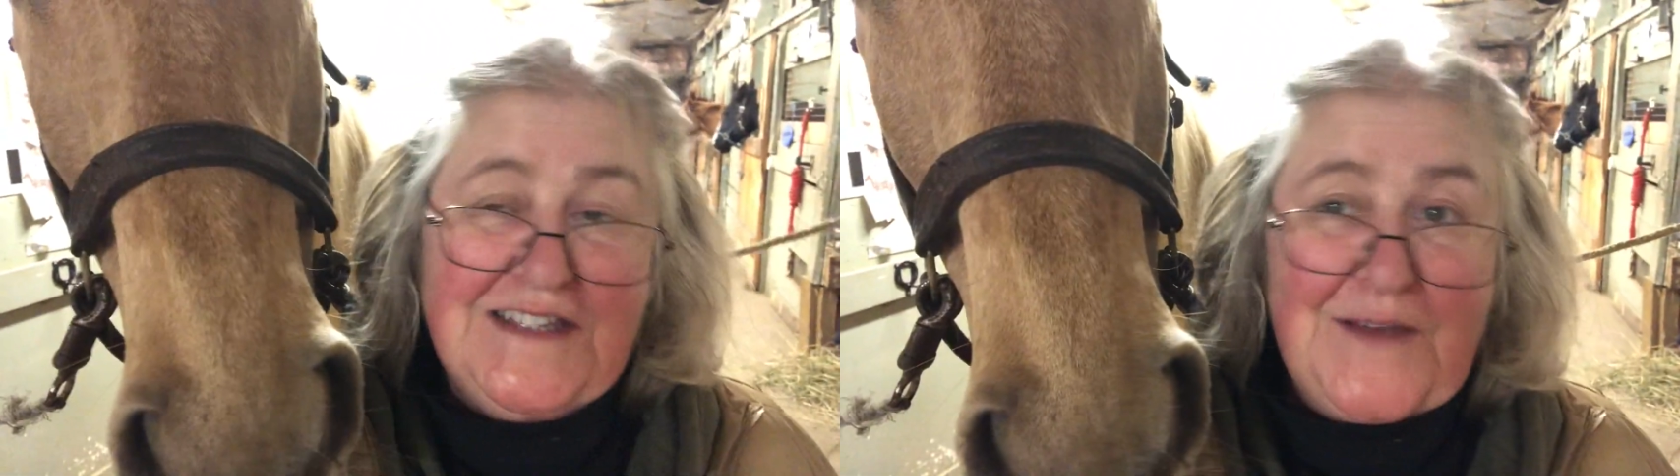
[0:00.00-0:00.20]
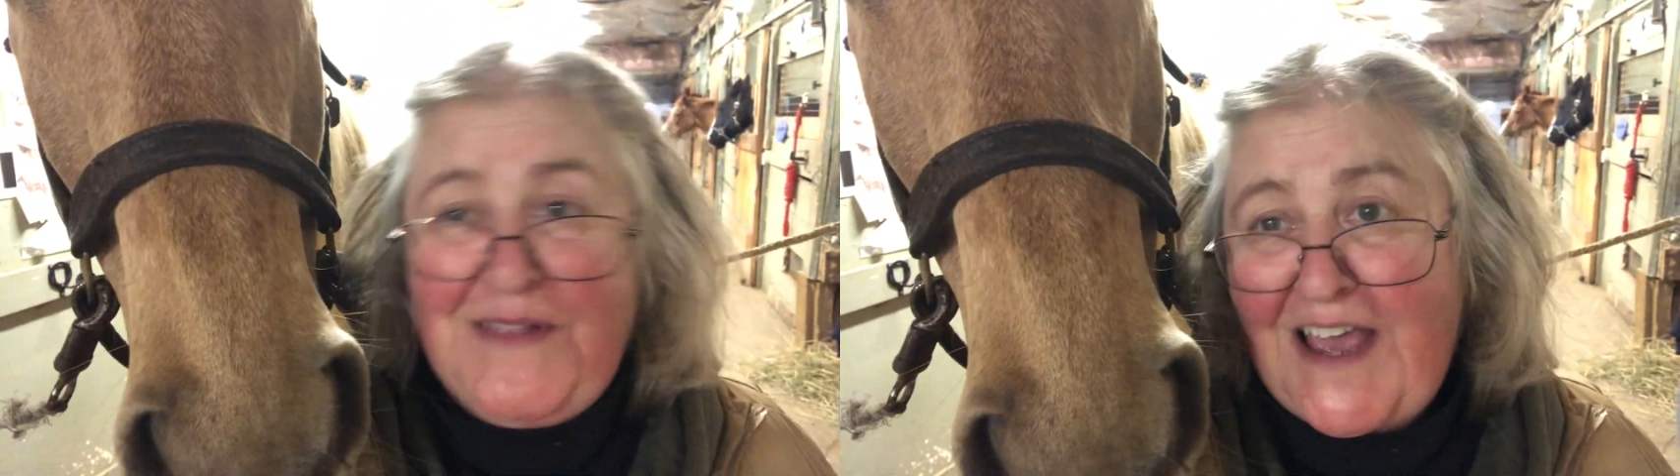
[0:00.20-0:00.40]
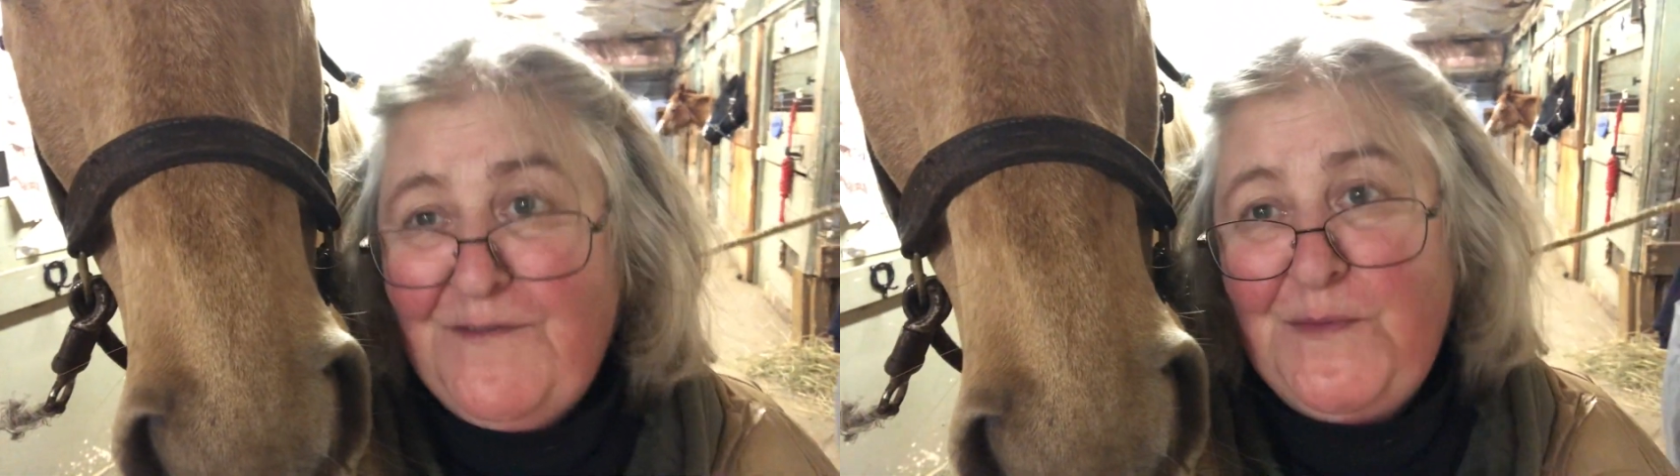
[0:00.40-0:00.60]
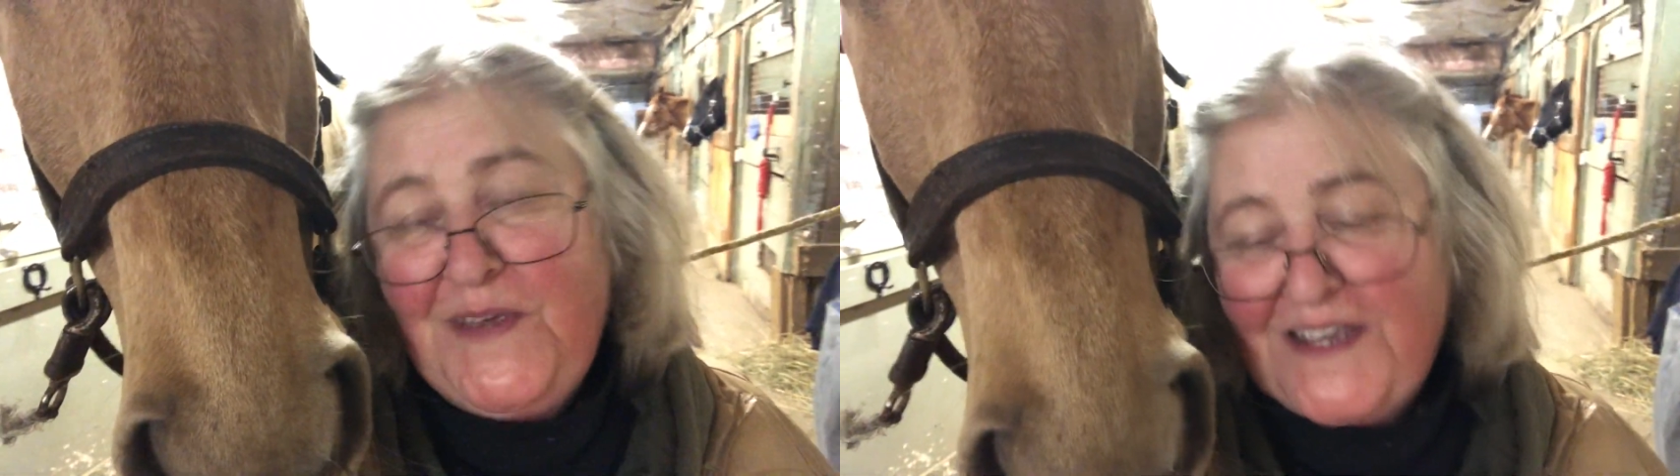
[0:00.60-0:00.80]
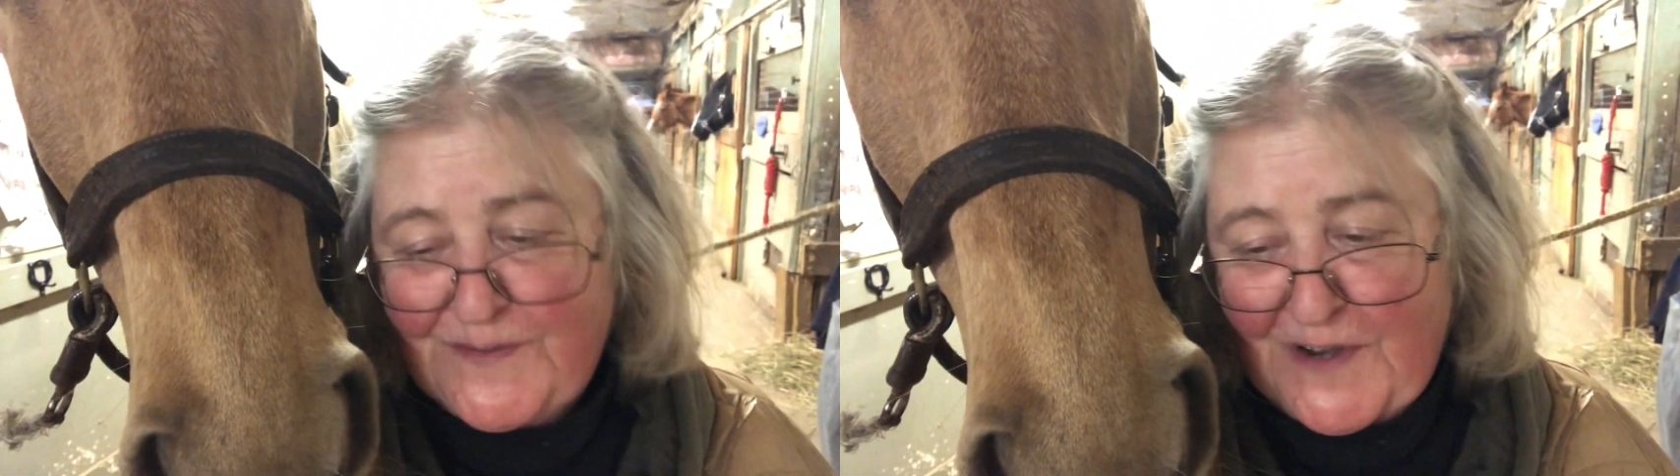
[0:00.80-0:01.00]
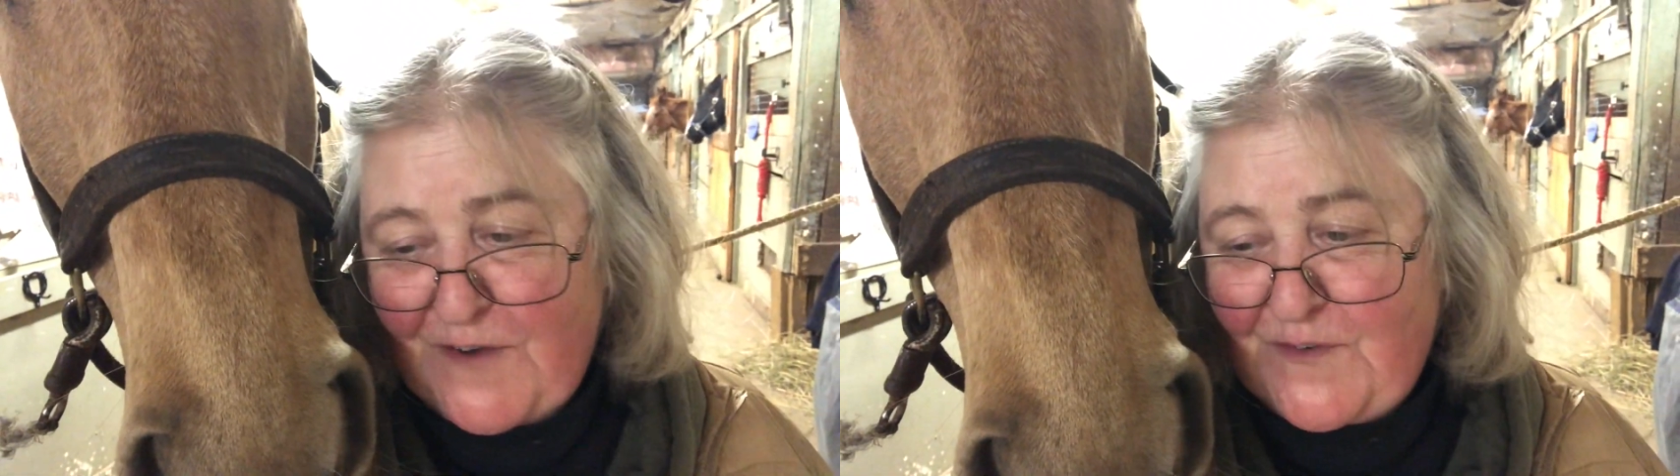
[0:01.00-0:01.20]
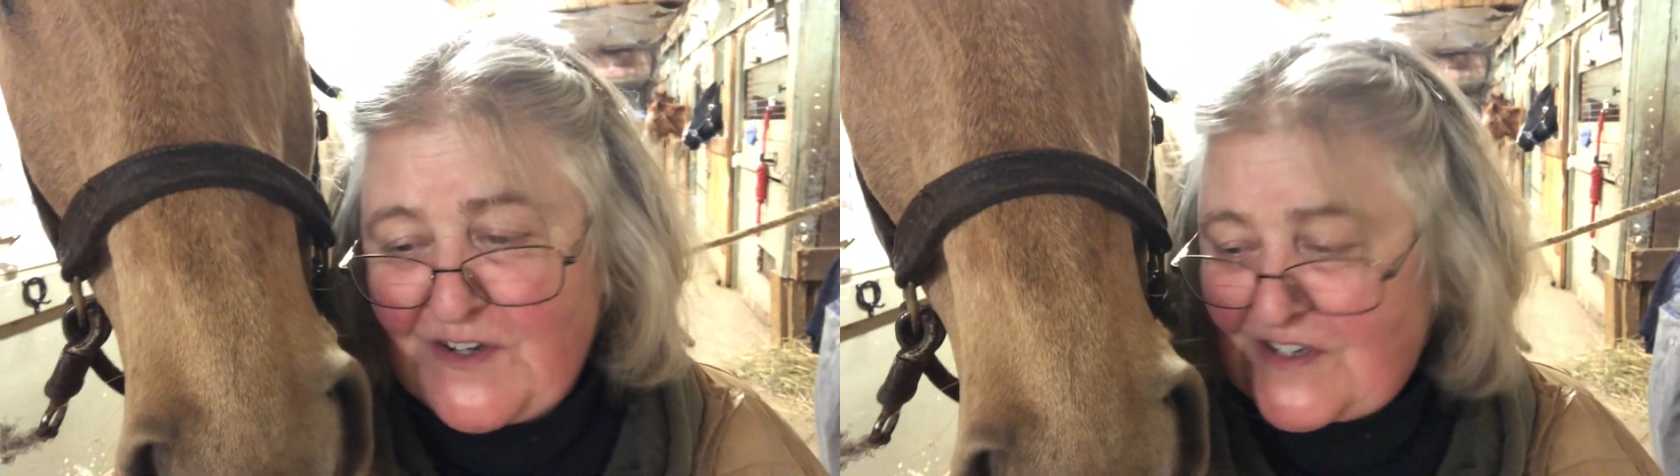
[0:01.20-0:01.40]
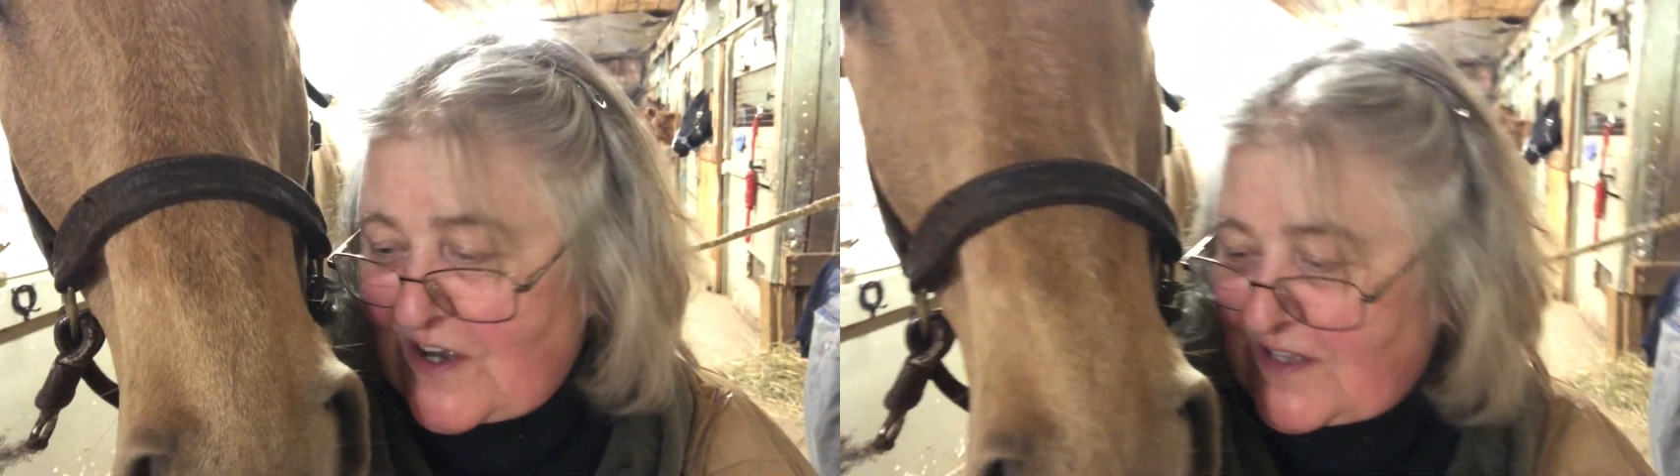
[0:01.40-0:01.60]
I'm laughing because when I first
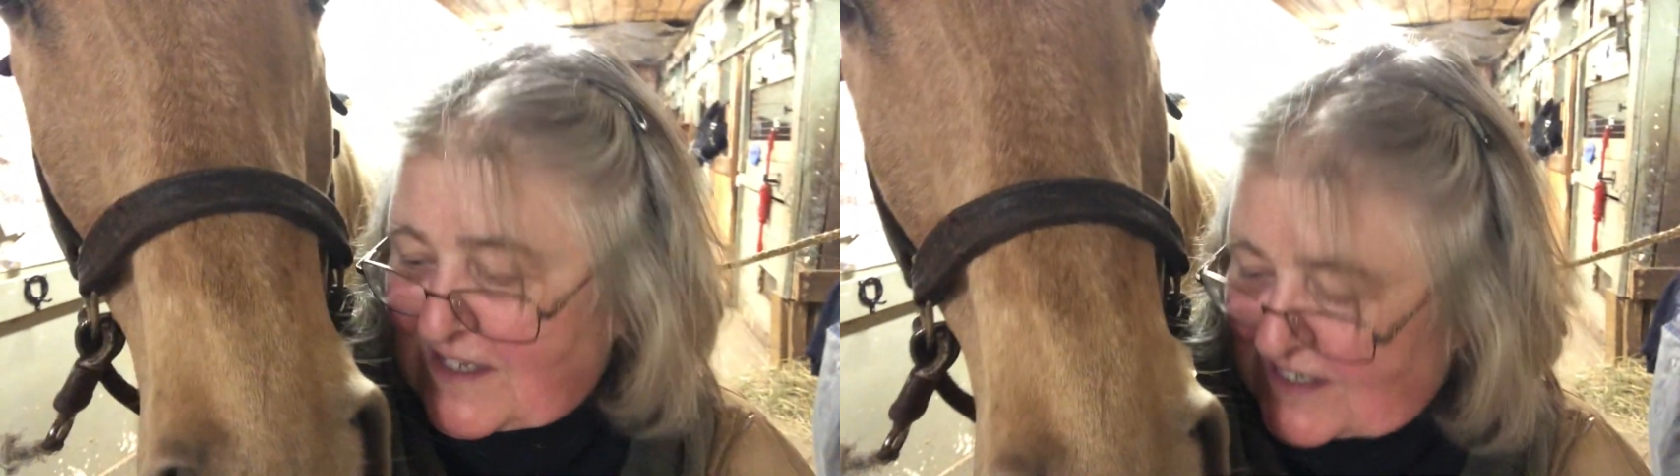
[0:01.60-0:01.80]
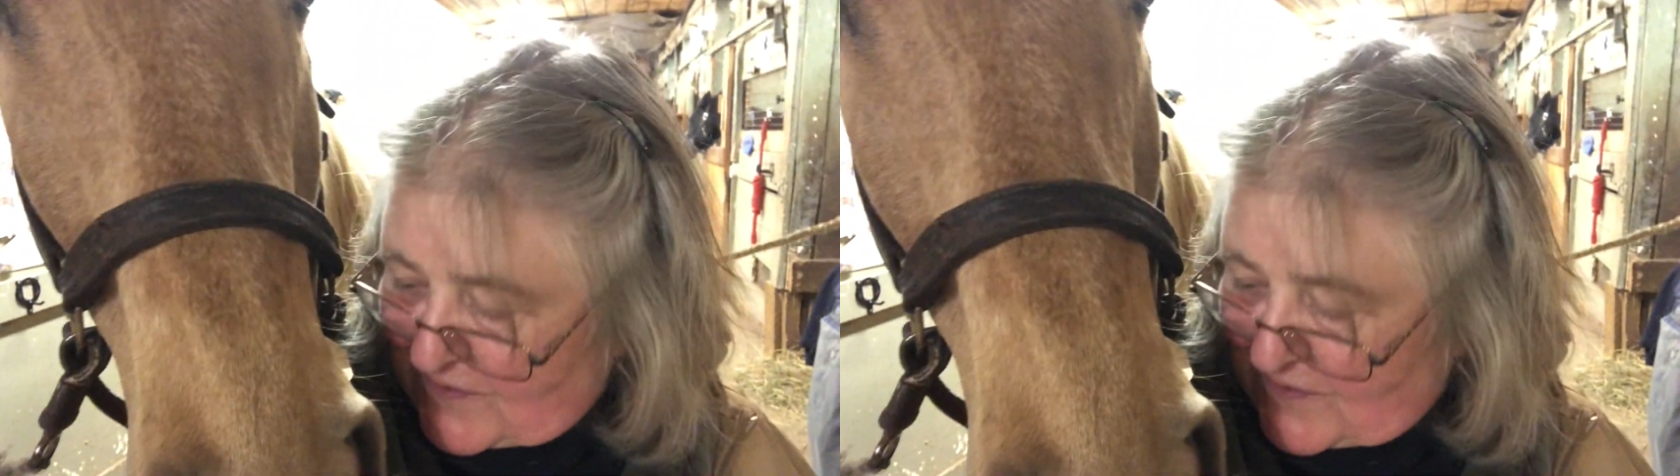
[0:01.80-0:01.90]
started this,